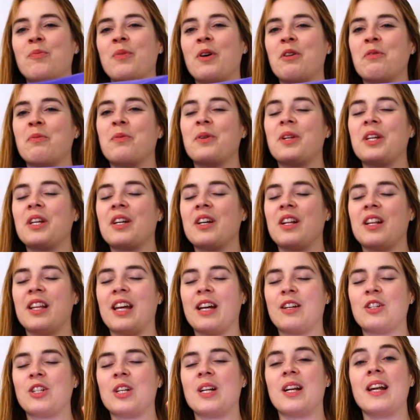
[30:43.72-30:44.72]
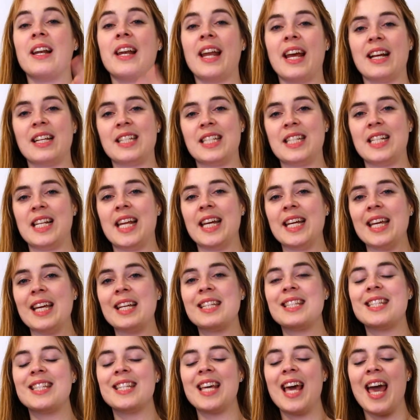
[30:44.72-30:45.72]
Buffbunny collection legacy
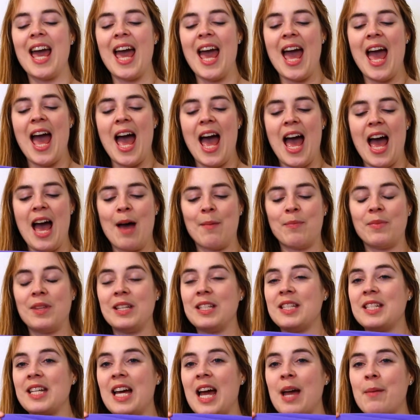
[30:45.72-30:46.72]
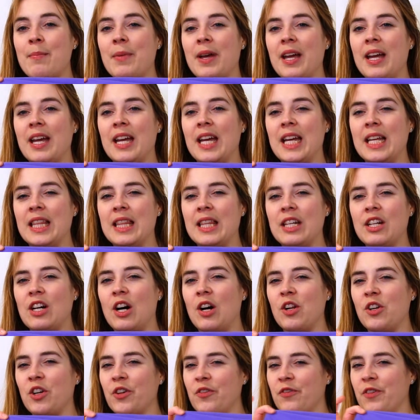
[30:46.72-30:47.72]
leggings. This time in the
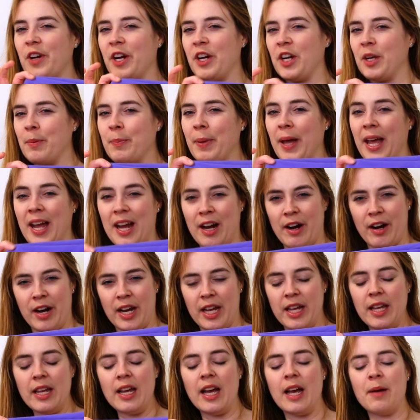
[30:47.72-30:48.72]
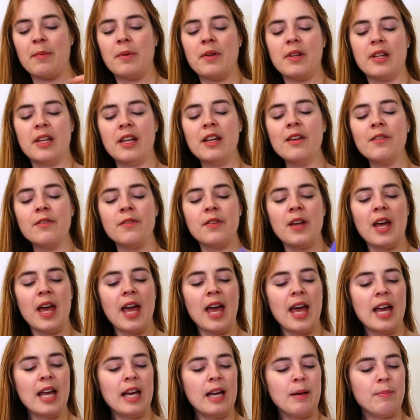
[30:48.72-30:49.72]
color Very Perry, I believe.
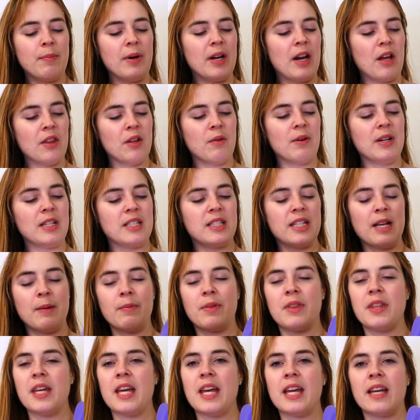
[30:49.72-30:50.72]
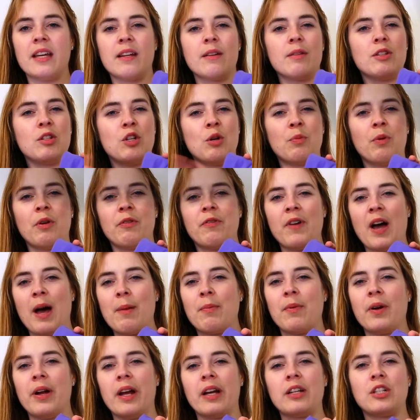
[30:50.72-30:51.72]
But otherwise, same thing, Nuber
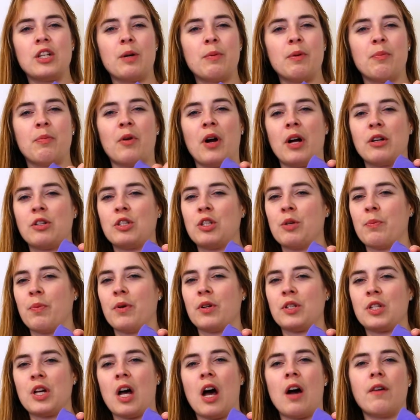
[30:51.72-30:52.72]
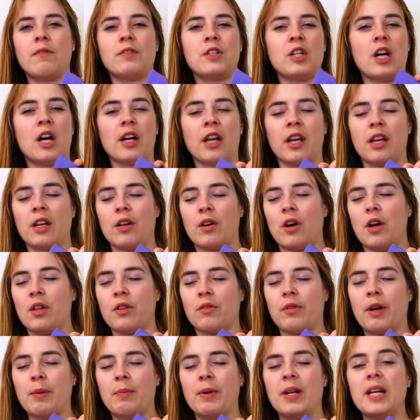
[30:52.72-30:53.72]
fabric, double brush, super soft, hugging you all
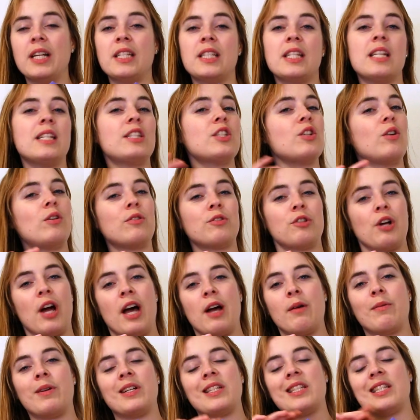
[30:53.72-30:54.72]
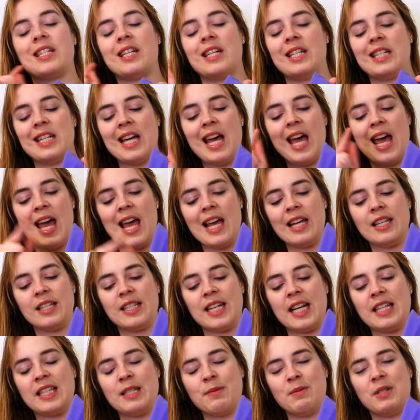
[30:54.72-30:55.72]
the right places, ultra high-waisted,
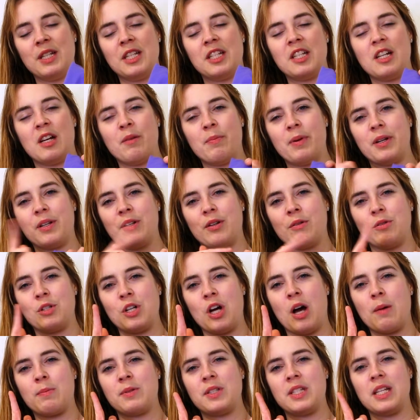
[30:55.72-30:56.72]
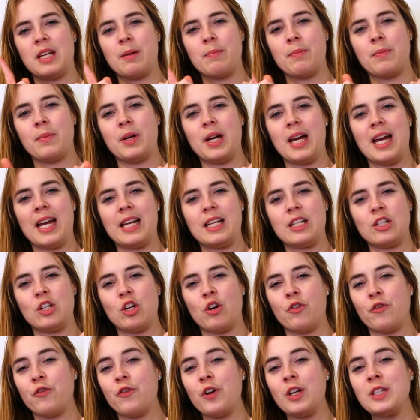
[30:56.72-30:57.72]
side seam detail, but no top seam and
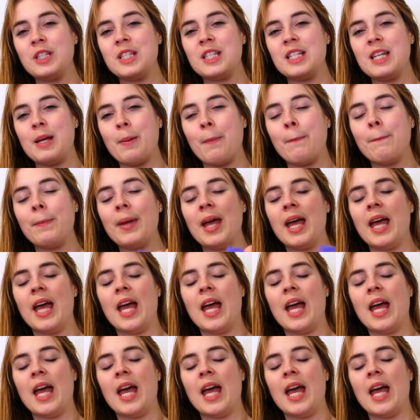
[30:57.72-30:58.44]
no front seam.